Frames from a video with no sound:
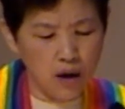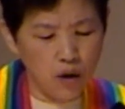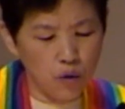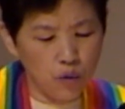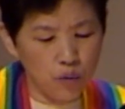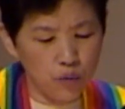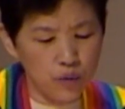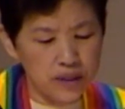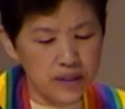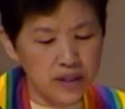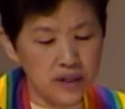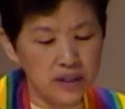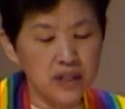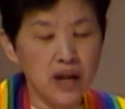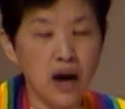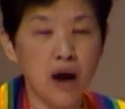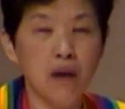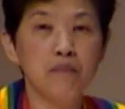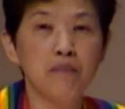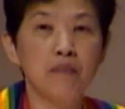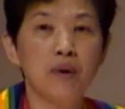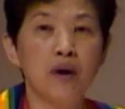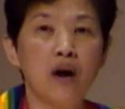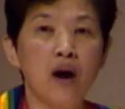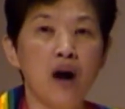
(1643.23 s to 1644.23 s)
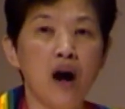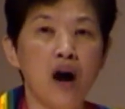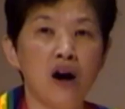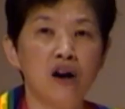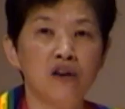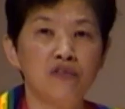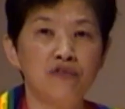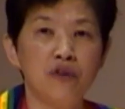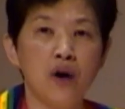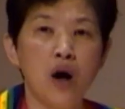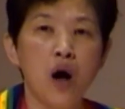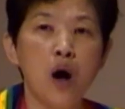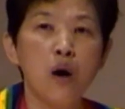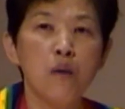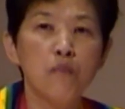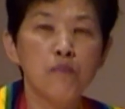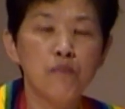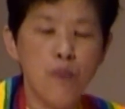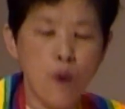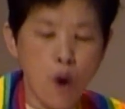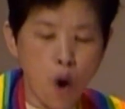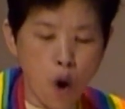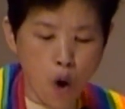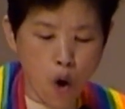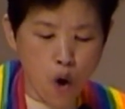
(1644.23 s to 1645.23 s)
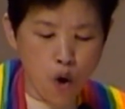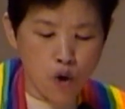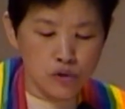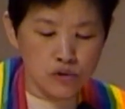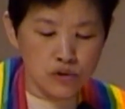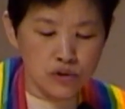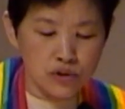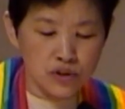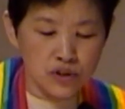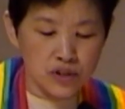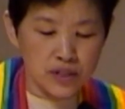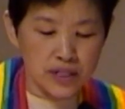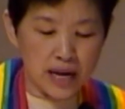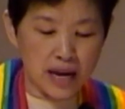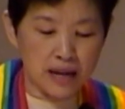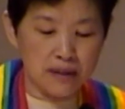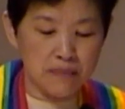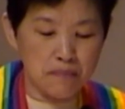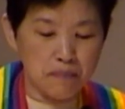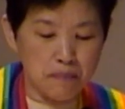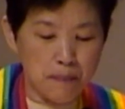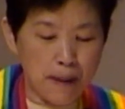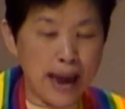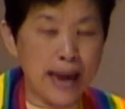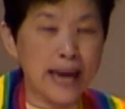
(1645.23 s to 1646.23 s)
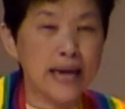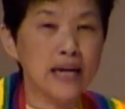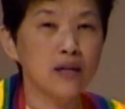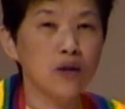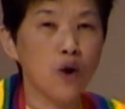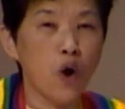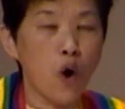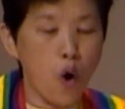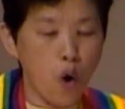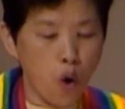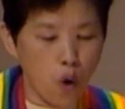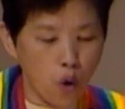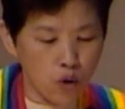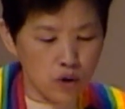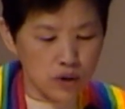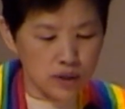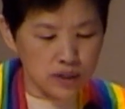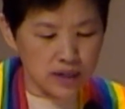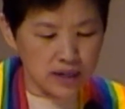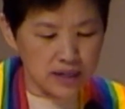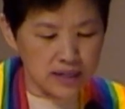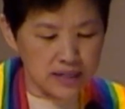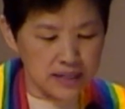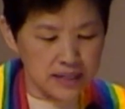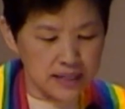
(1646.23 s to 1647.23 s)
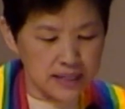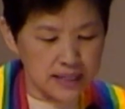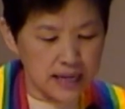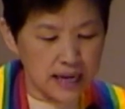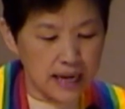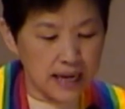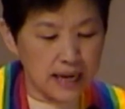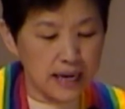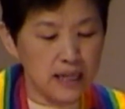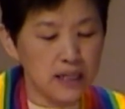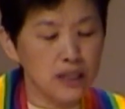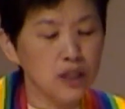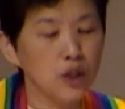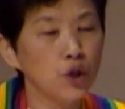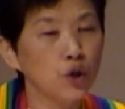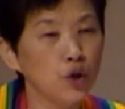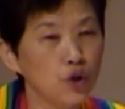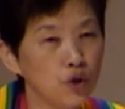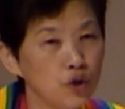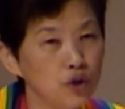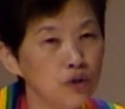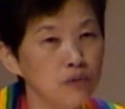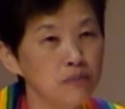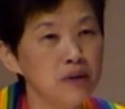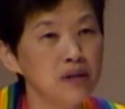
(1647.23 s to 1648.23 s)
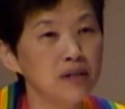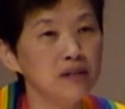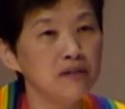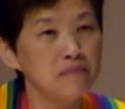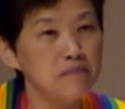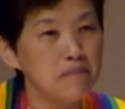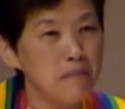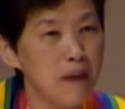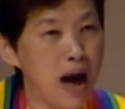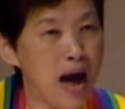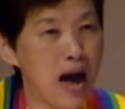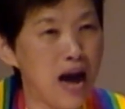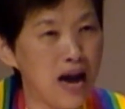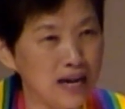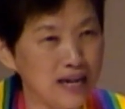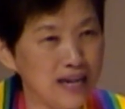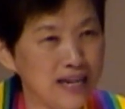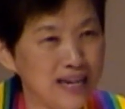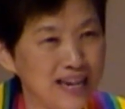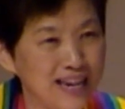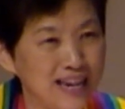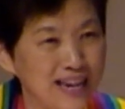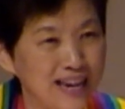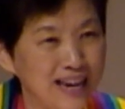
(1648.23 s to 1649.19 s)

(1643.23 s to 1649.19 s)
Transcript: with the number of bones and main organs in human body.